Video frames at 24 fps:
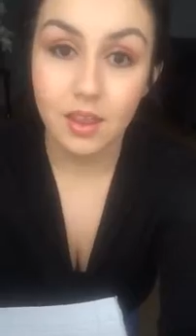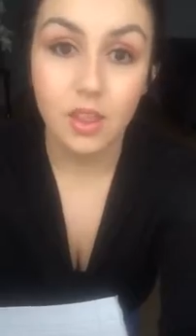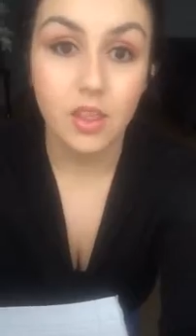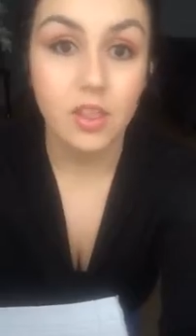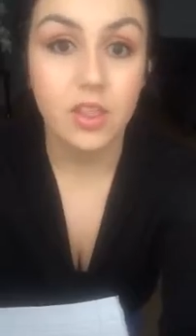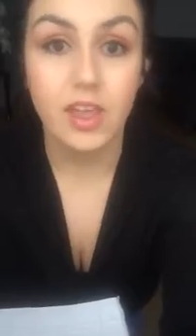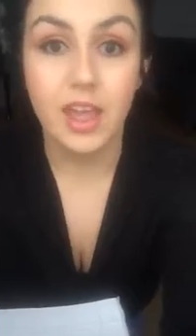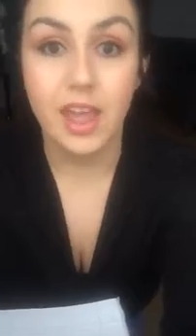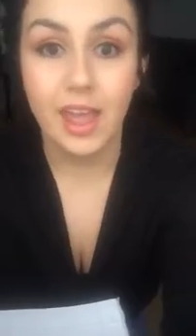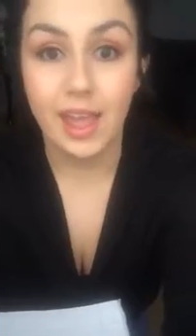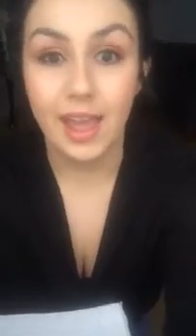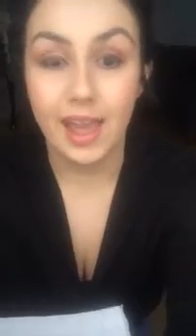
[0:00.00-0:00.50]

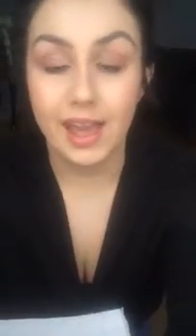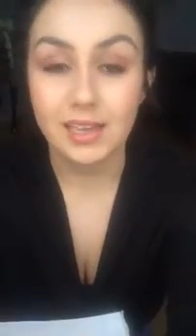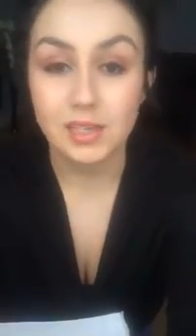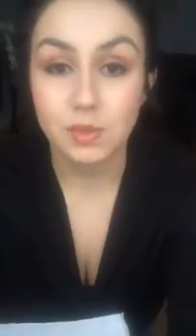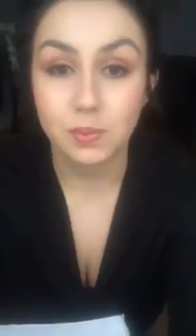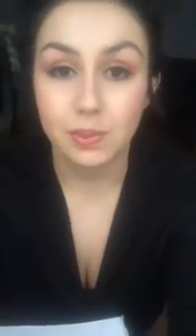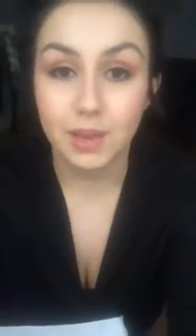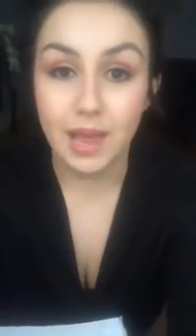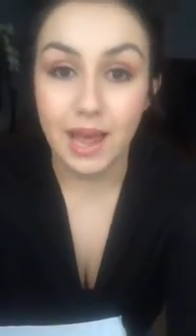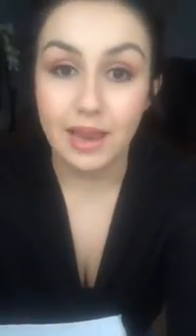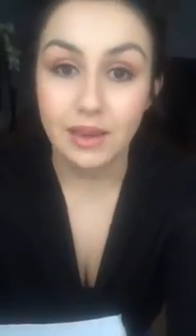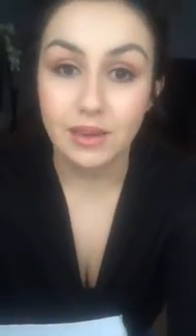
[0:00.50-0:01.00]
they
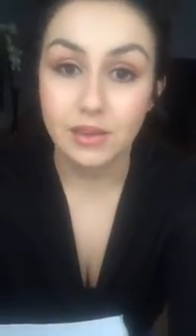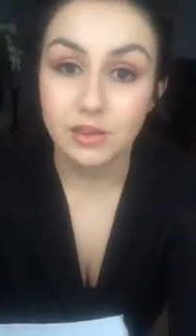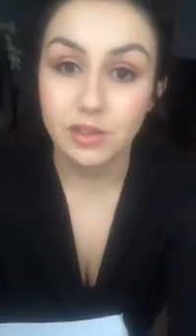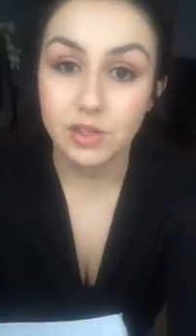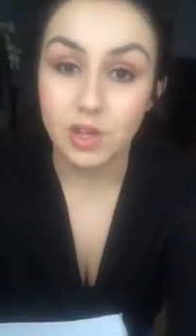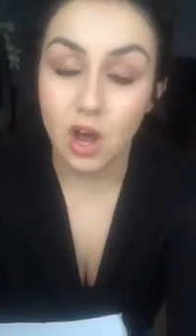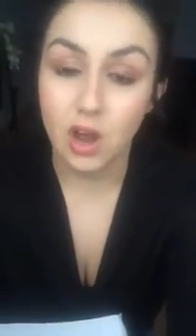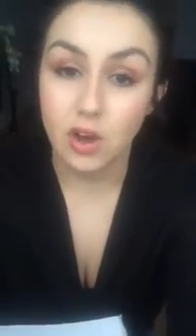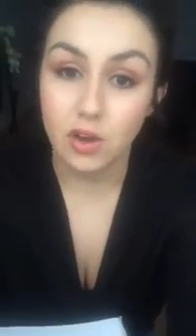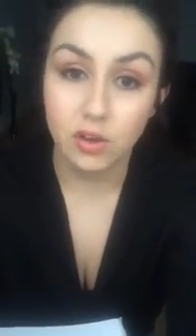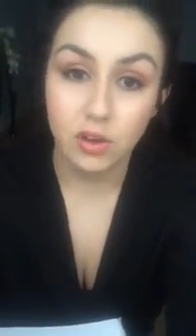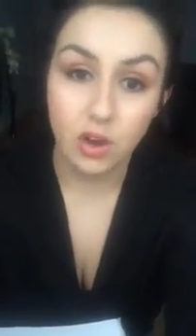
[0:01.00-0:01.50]
had
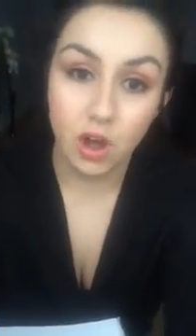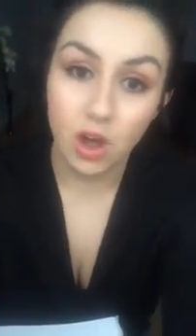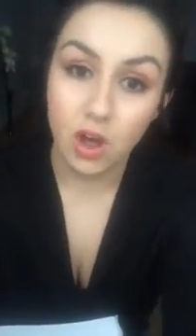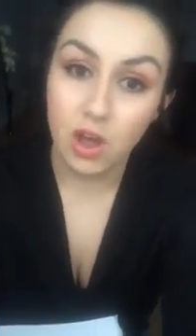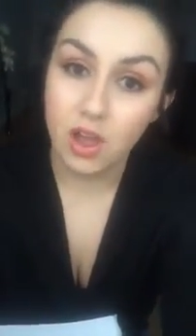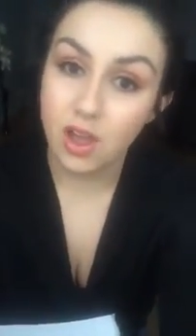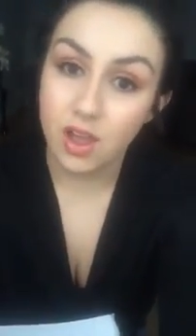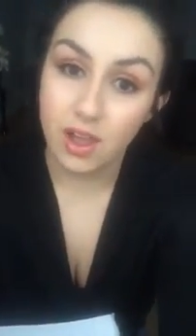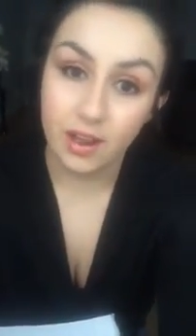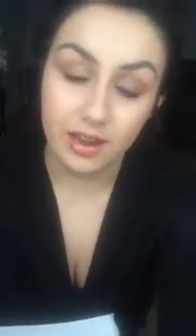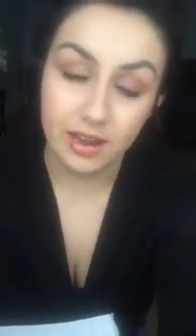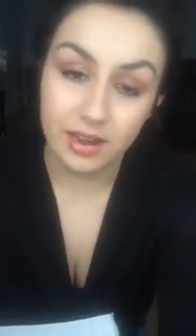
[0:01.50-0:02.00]
planned on not
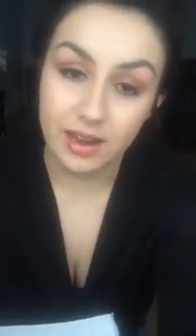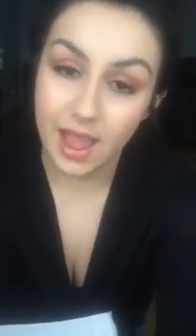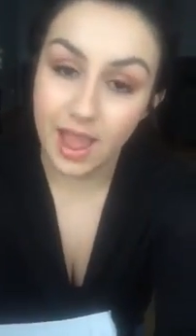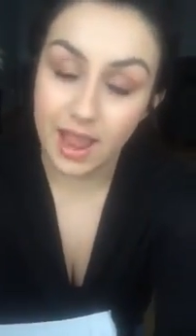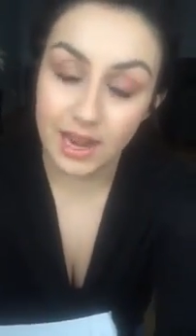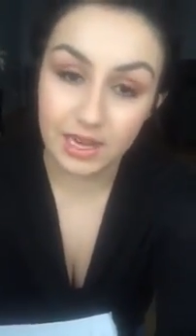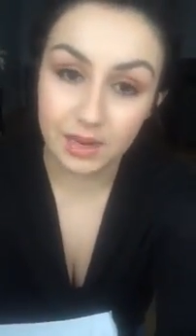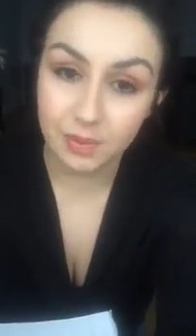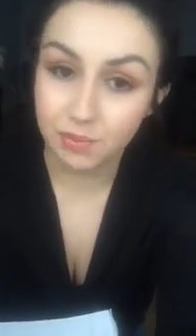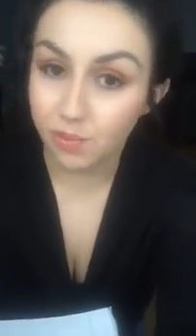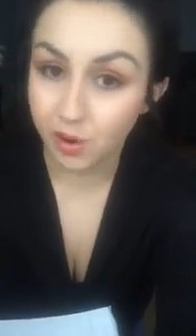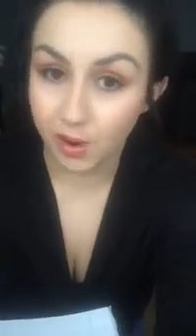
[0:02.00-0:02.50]
earning
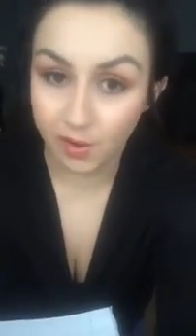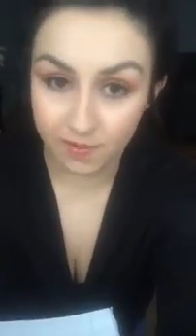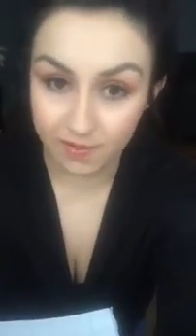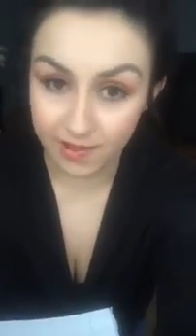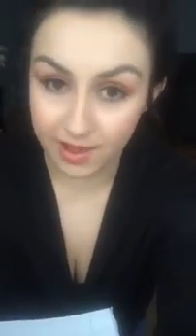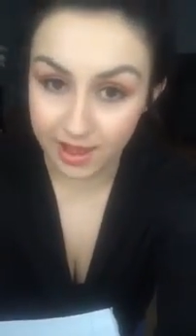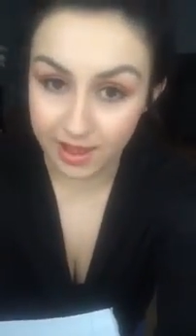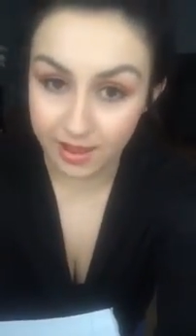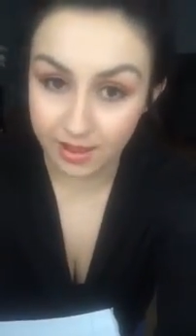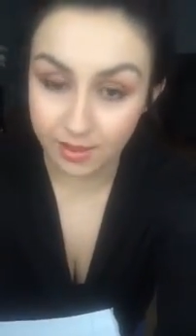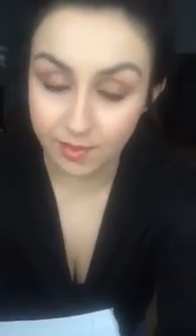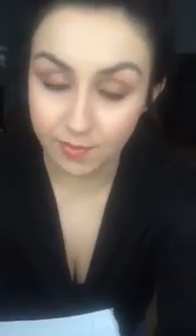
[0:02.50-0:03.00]
any
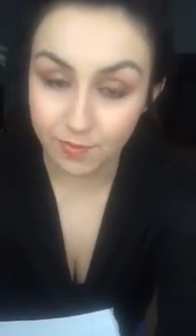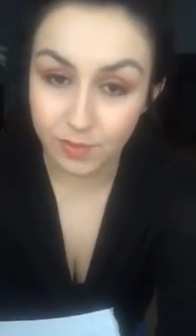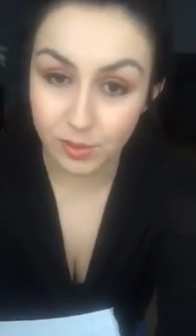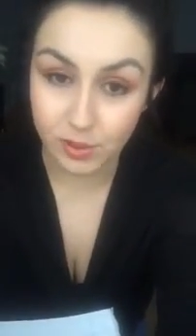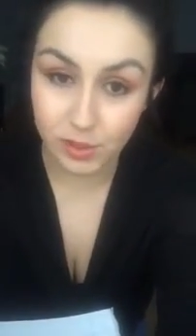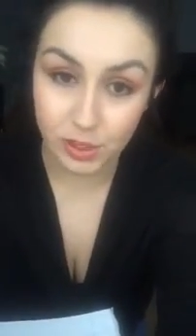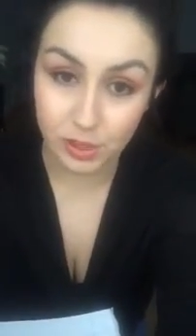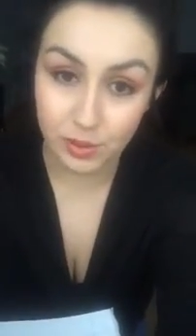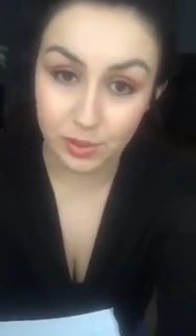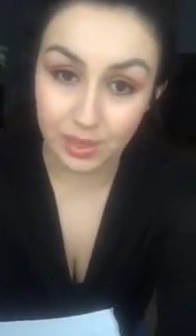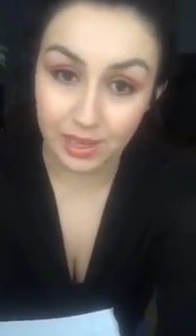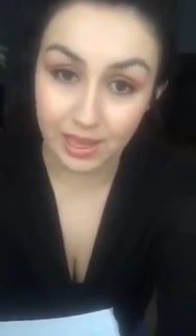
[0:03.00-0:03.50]
profit for
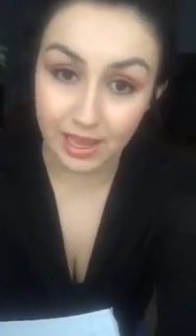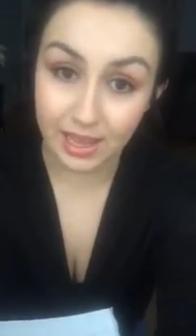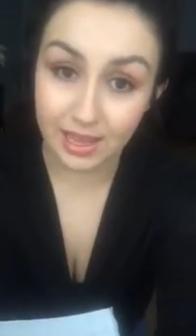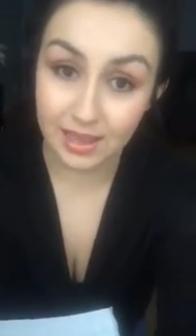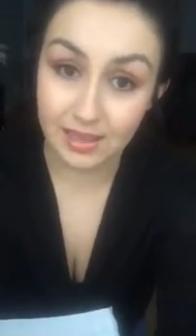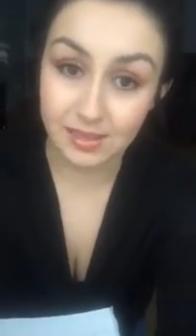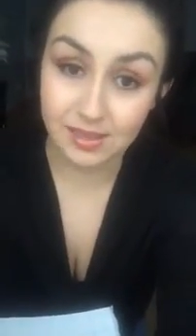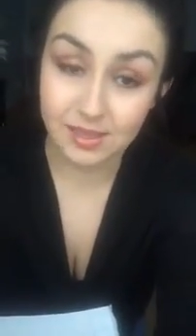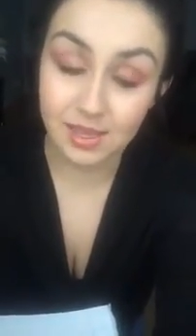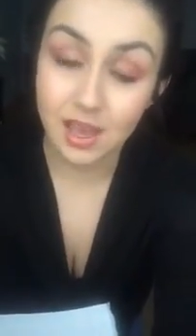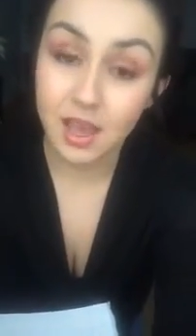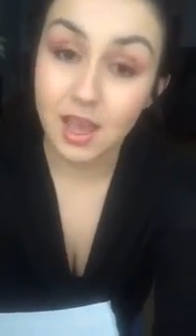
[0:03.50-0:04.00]
2
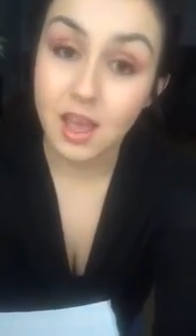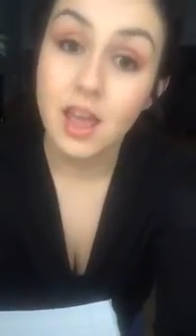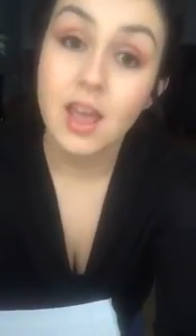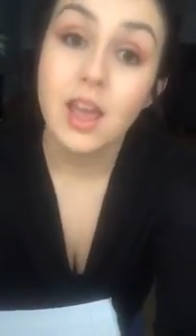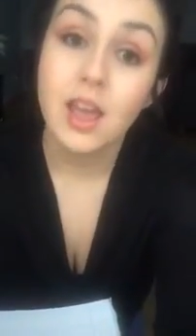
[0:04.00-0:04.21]
years.